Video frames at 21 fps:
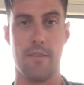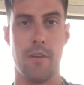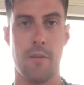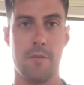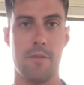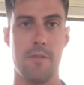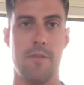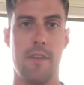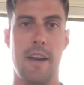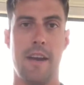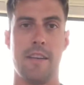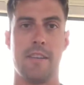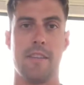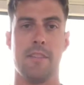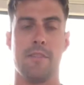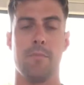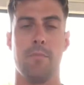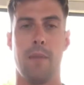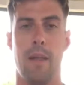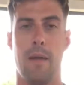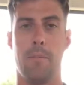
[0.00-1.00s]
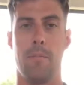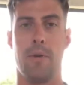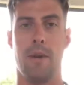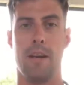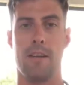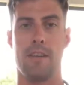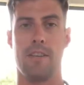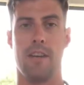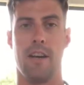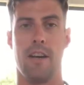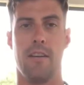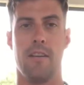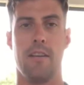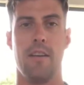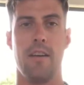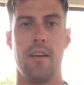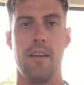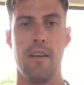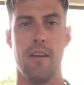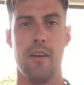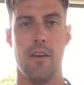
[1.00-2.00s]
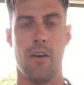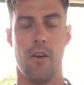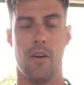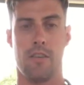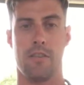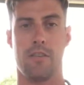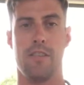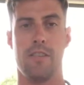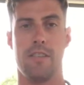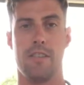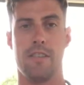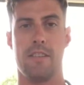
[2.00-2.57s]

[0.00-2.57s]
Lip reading: of observations, blood pressure, oxygen